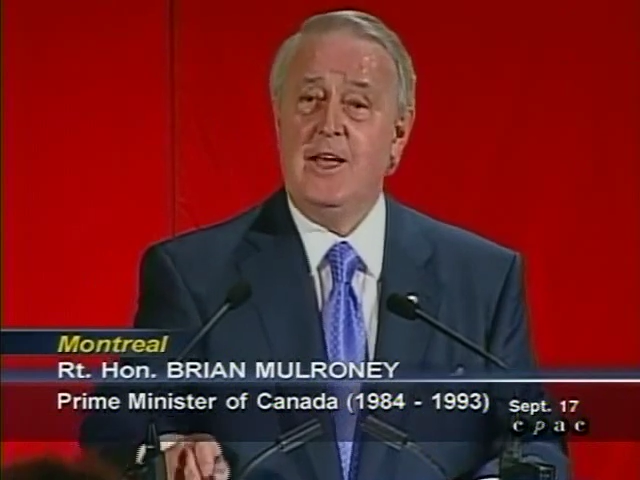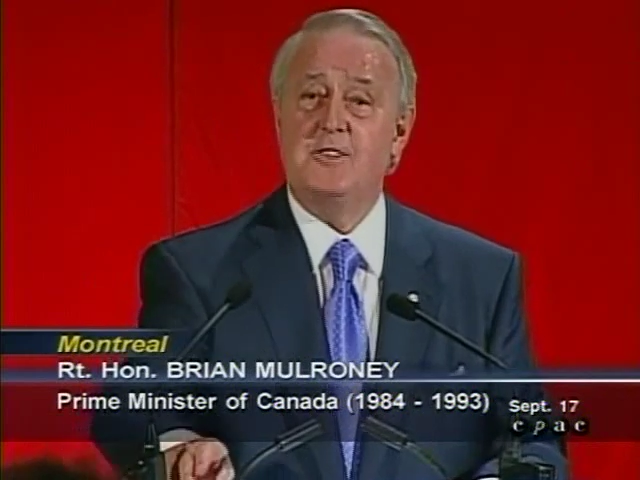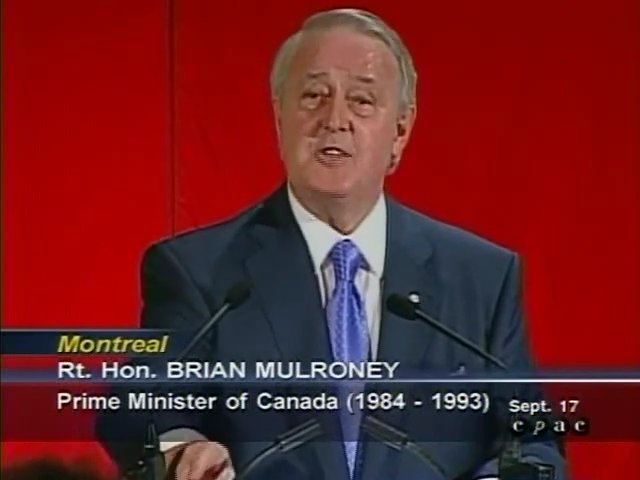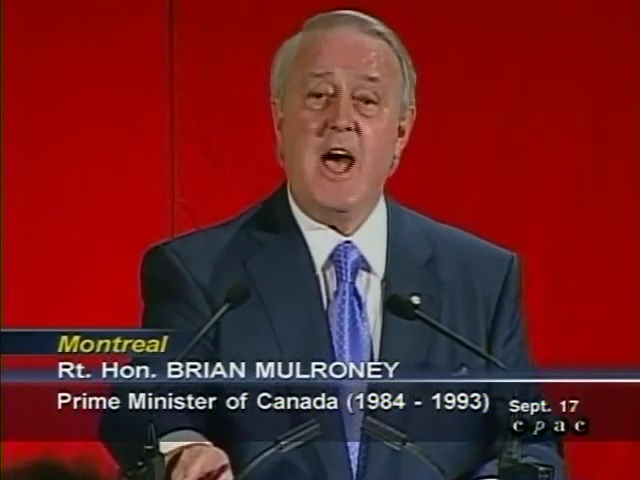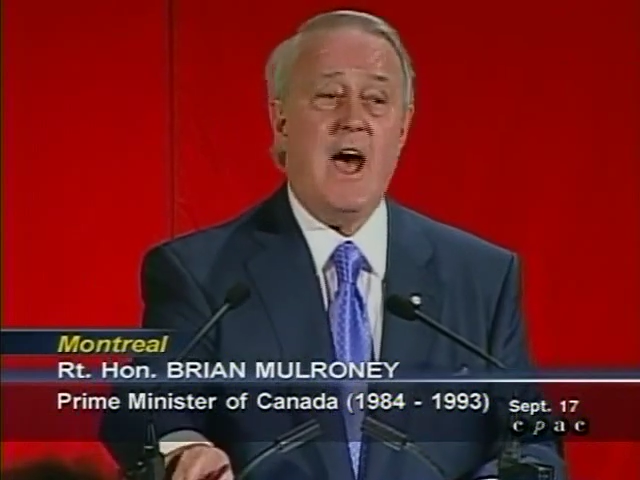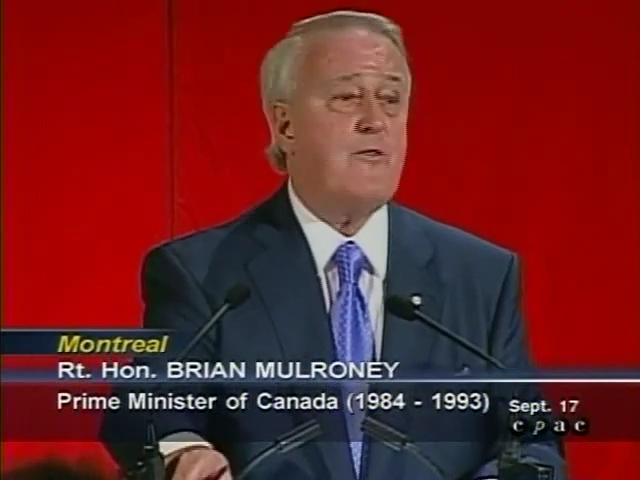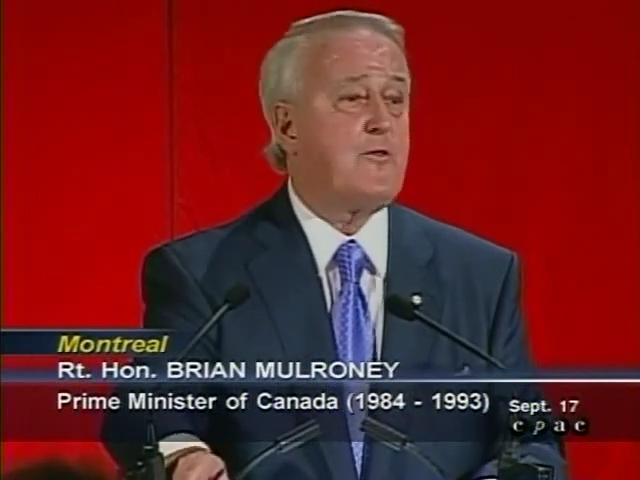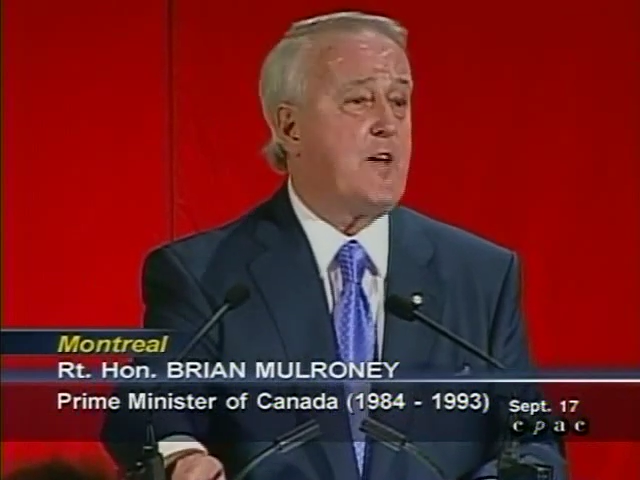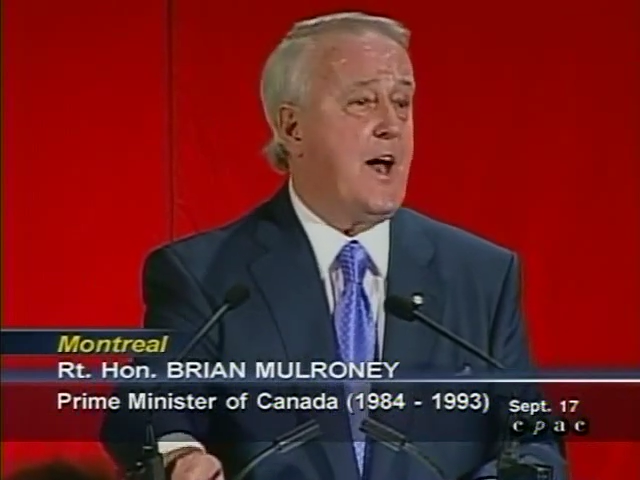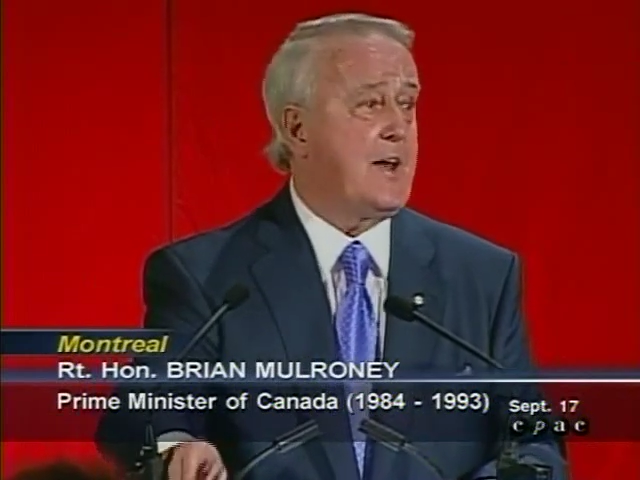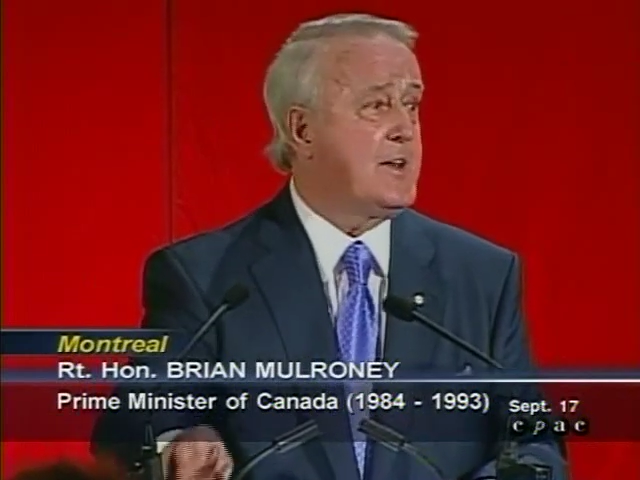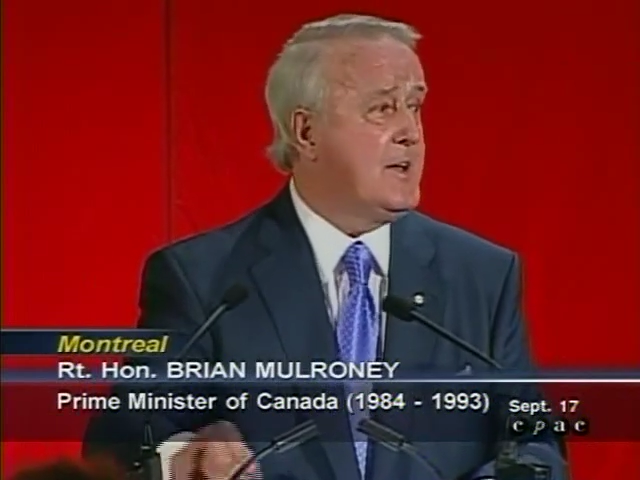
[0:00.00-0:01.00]
it's half
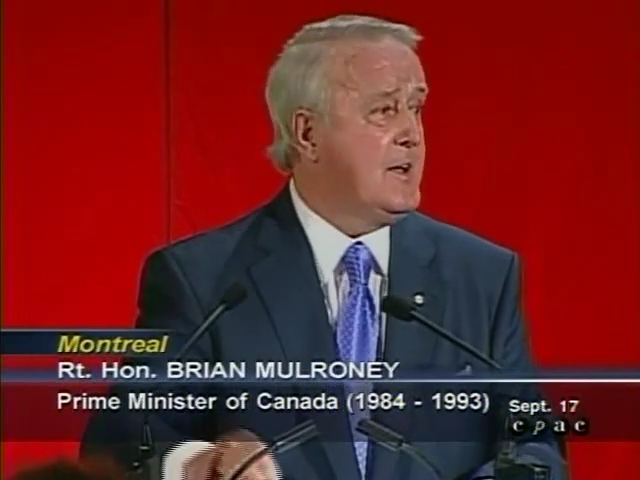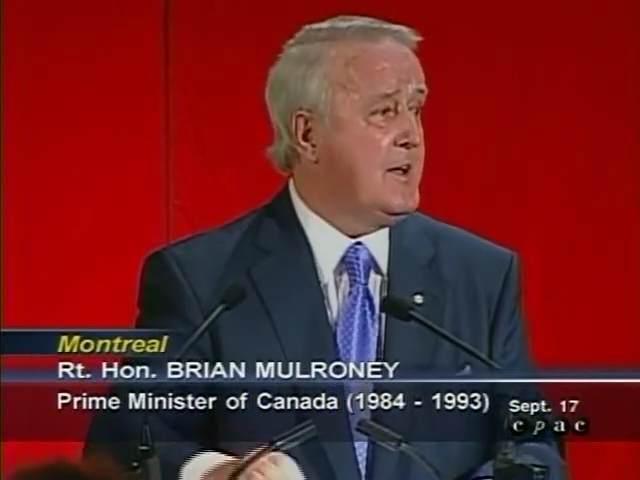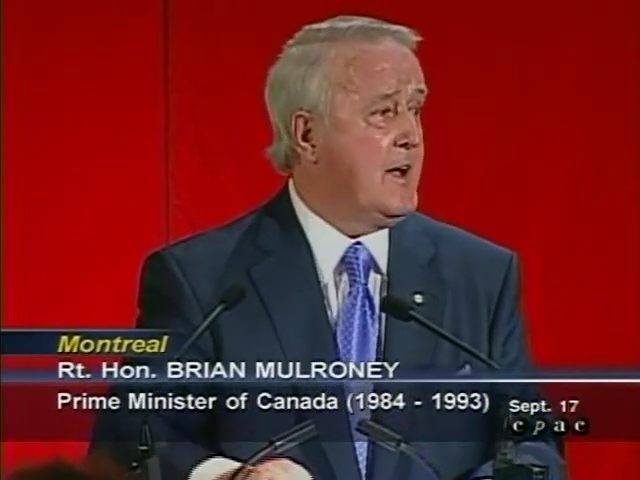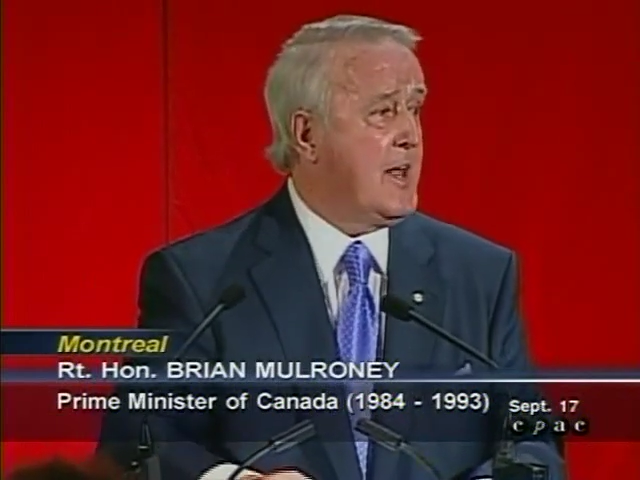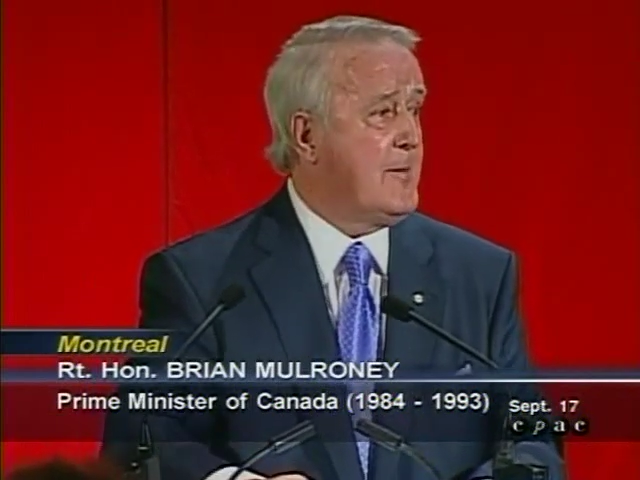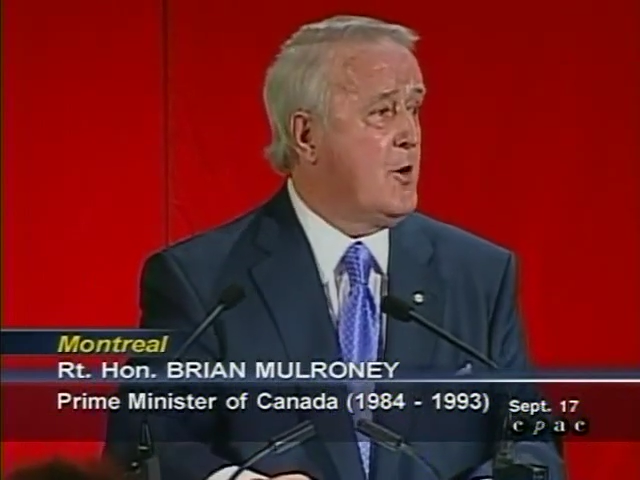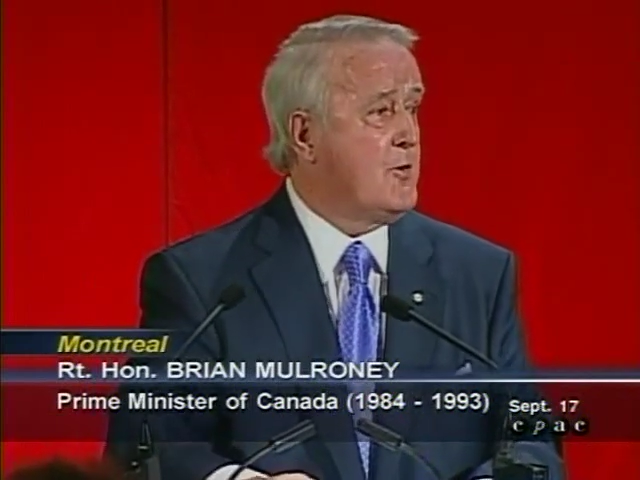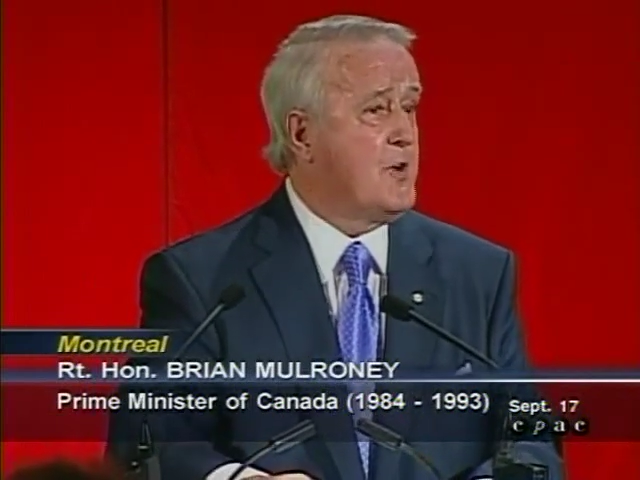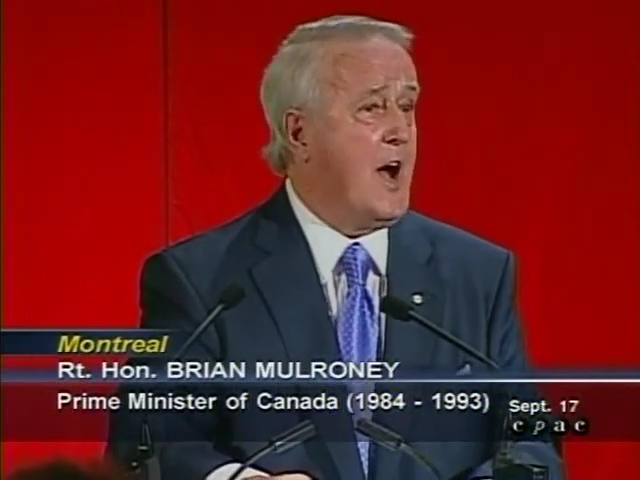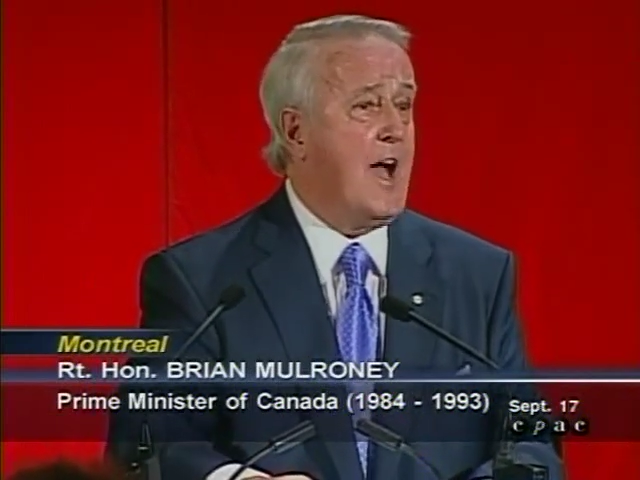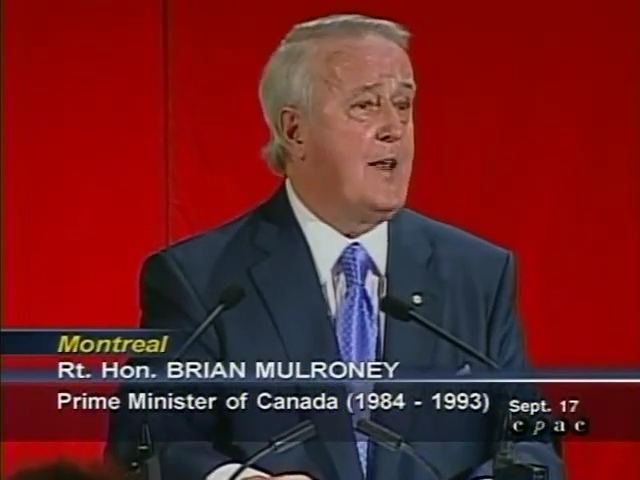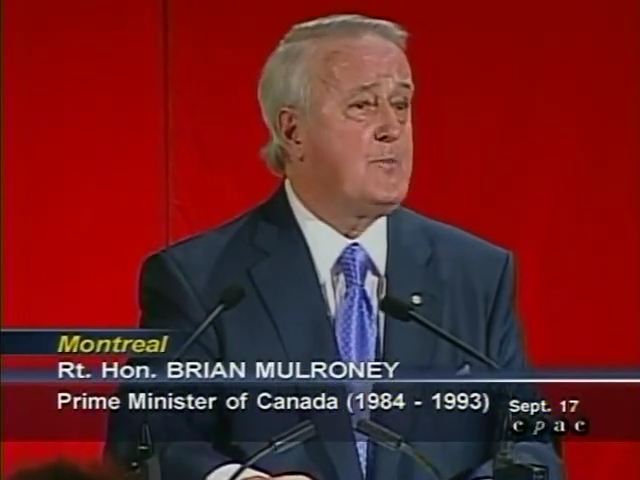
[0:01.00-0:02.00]
that, at about
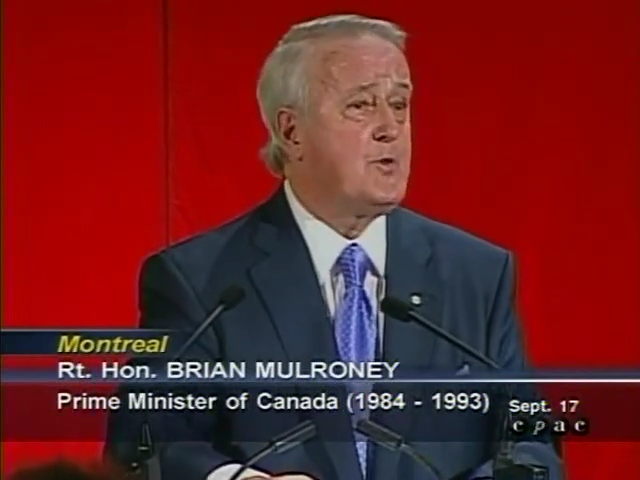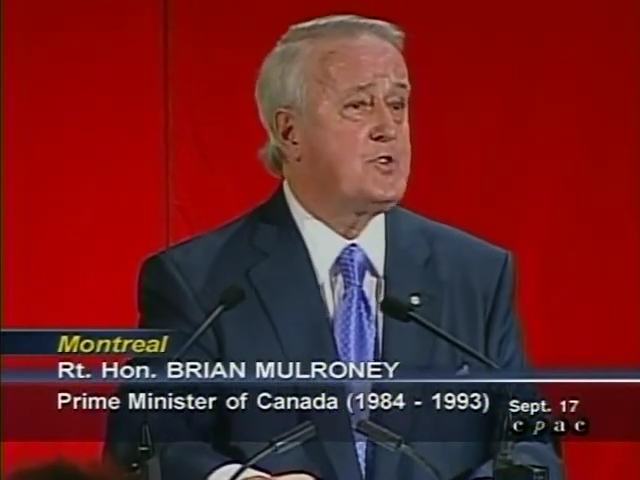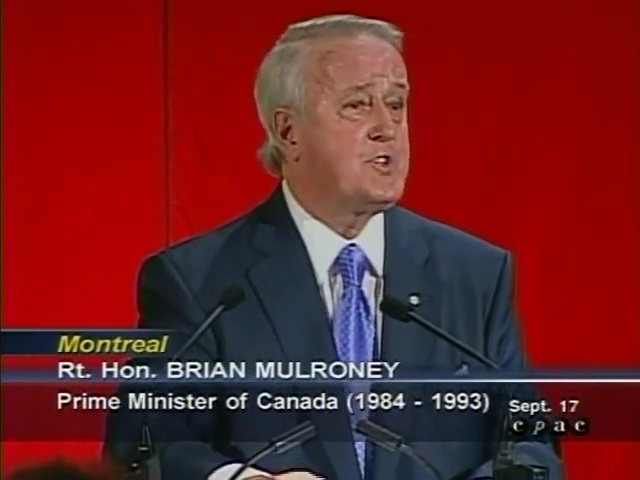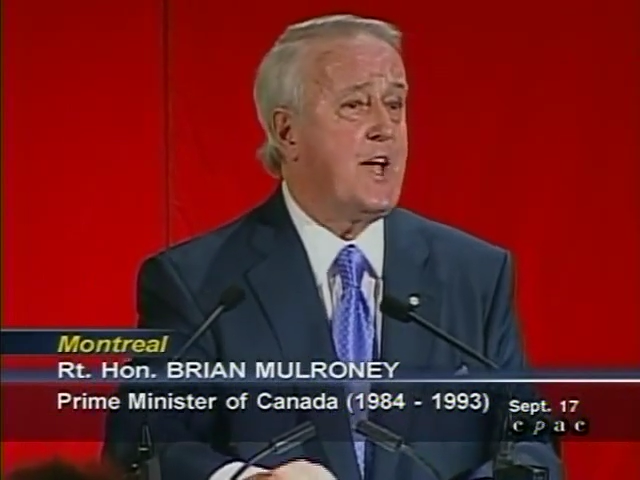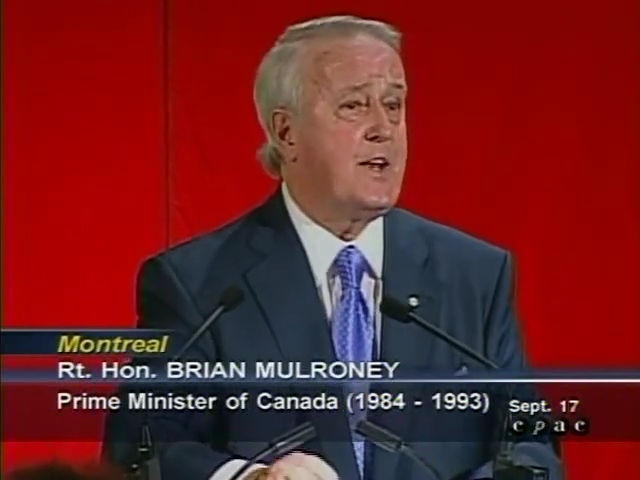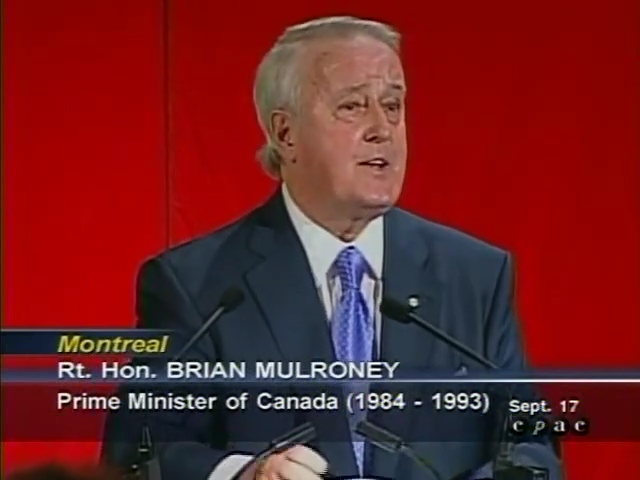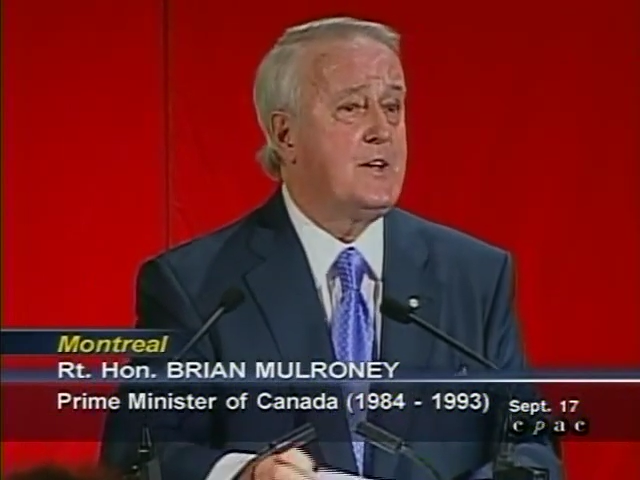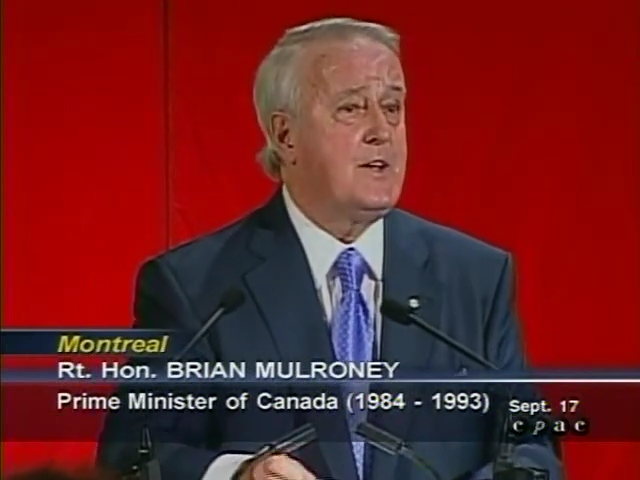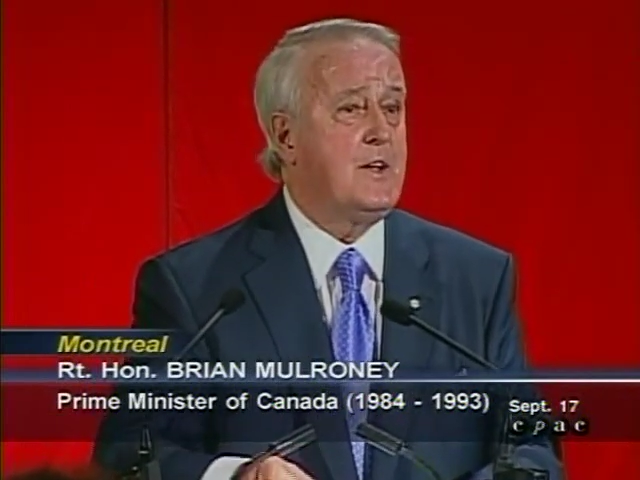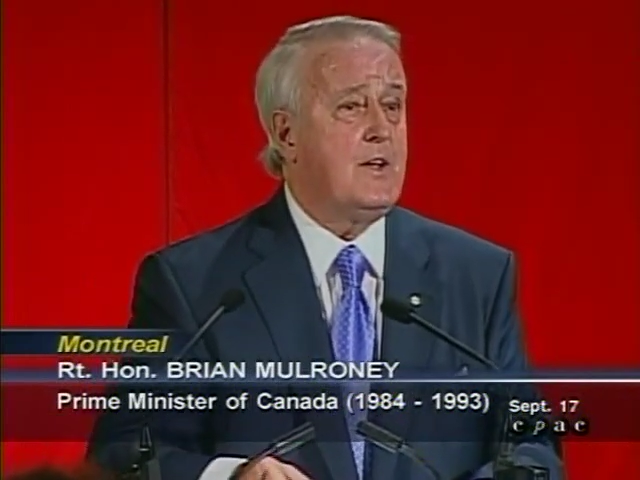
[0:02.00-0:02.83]
9%